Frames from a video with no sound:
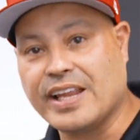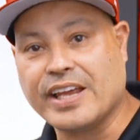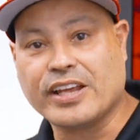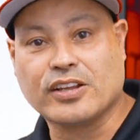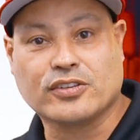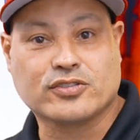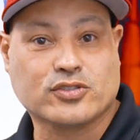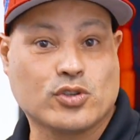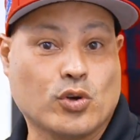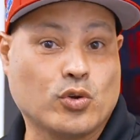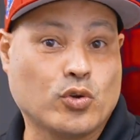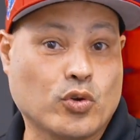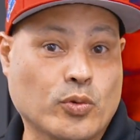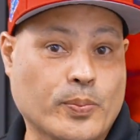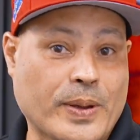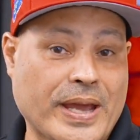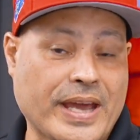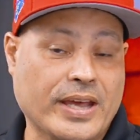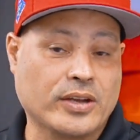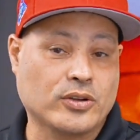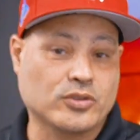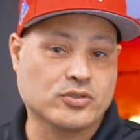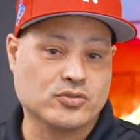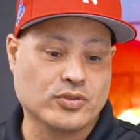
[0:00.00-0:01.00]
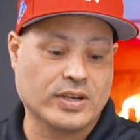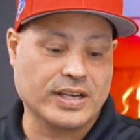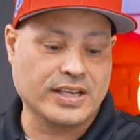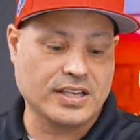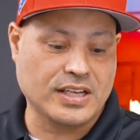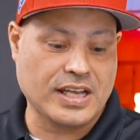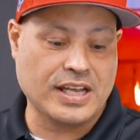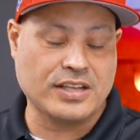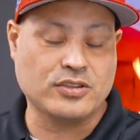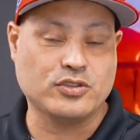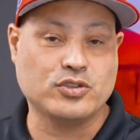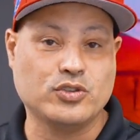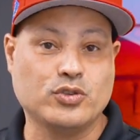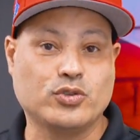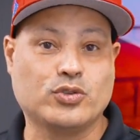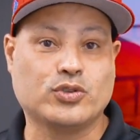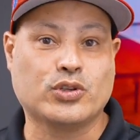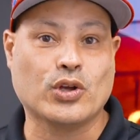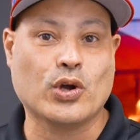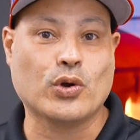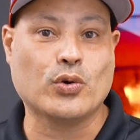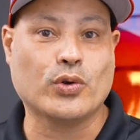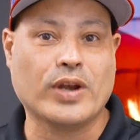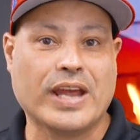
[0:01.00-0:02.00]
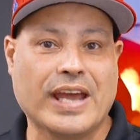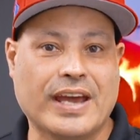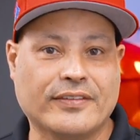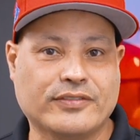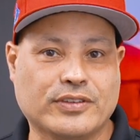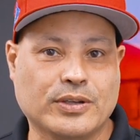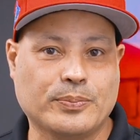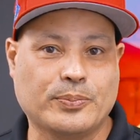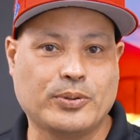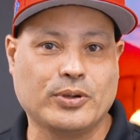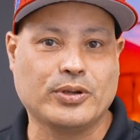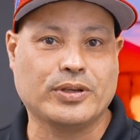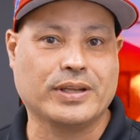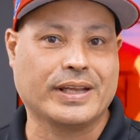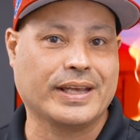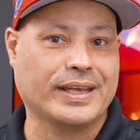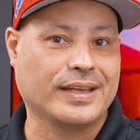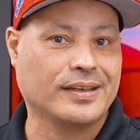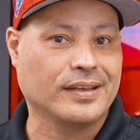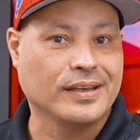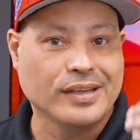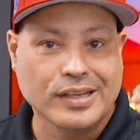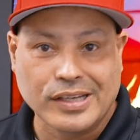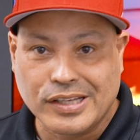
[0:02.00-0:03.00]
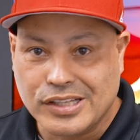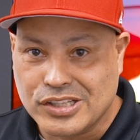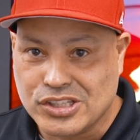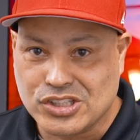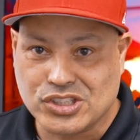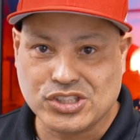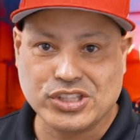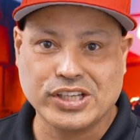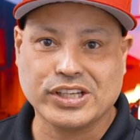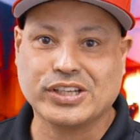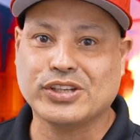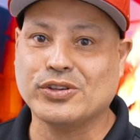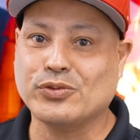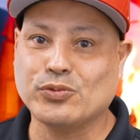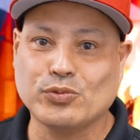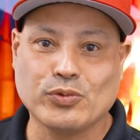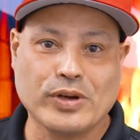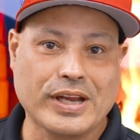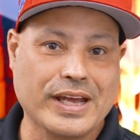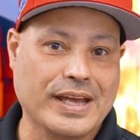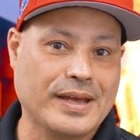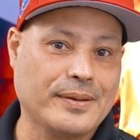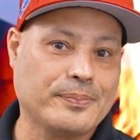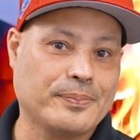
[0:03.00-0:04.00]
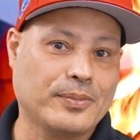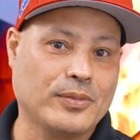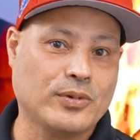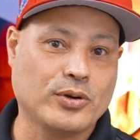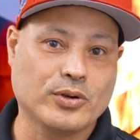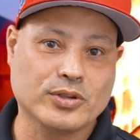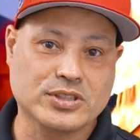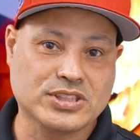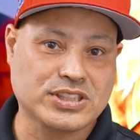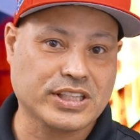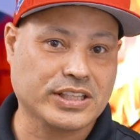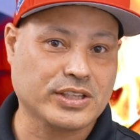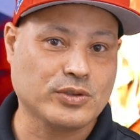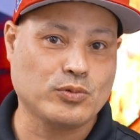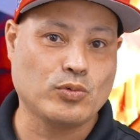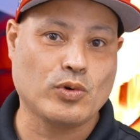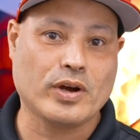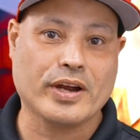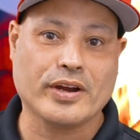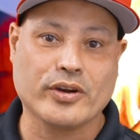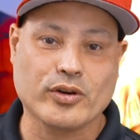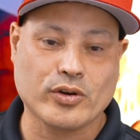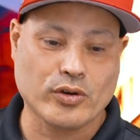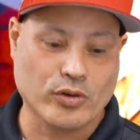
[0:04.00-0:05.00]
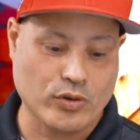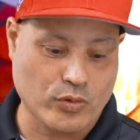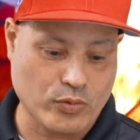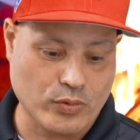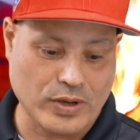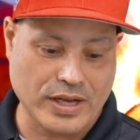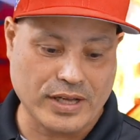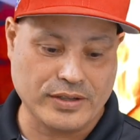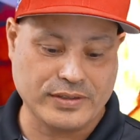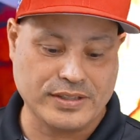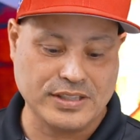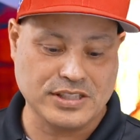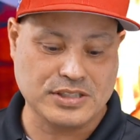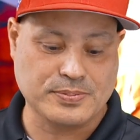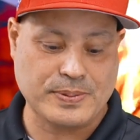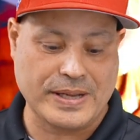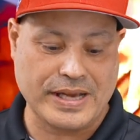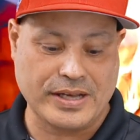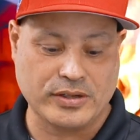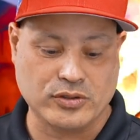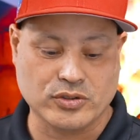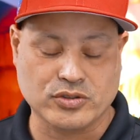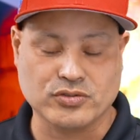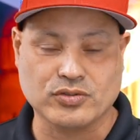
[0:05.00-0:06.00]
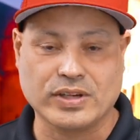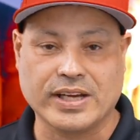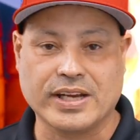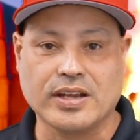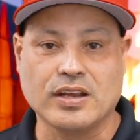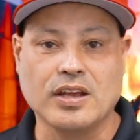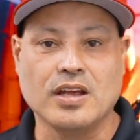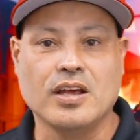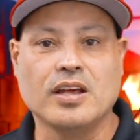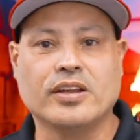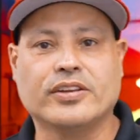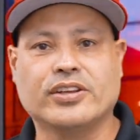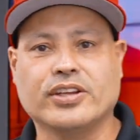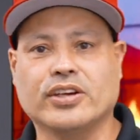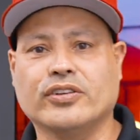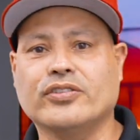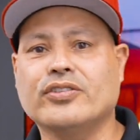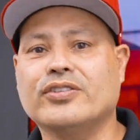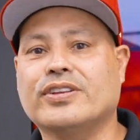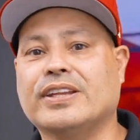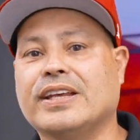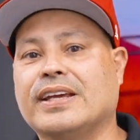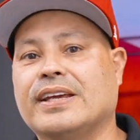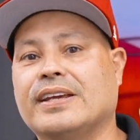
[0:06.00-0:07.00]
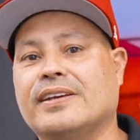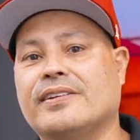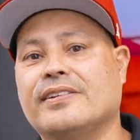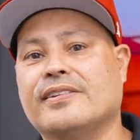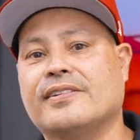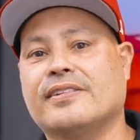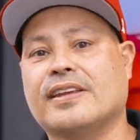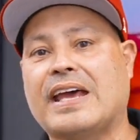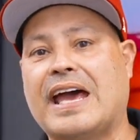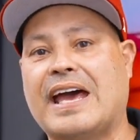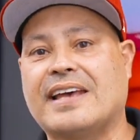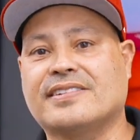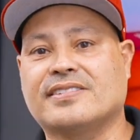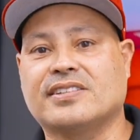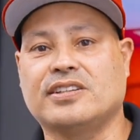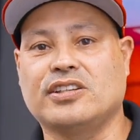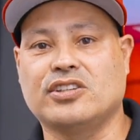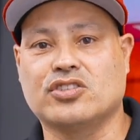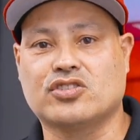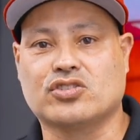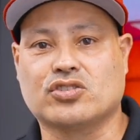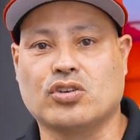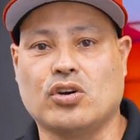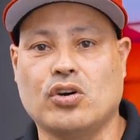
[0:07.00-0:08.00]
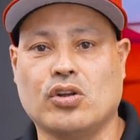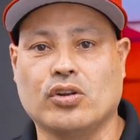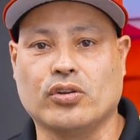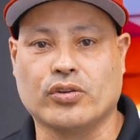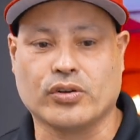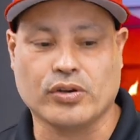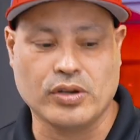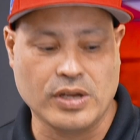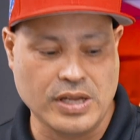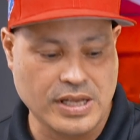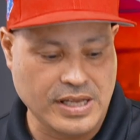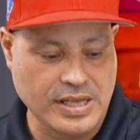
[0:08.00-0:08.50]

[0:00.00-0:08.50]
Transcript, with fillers: like solar panels, right? And you don't have to put like chicken wrap or chicken wire around these panels, right? The other thing is, as an installer,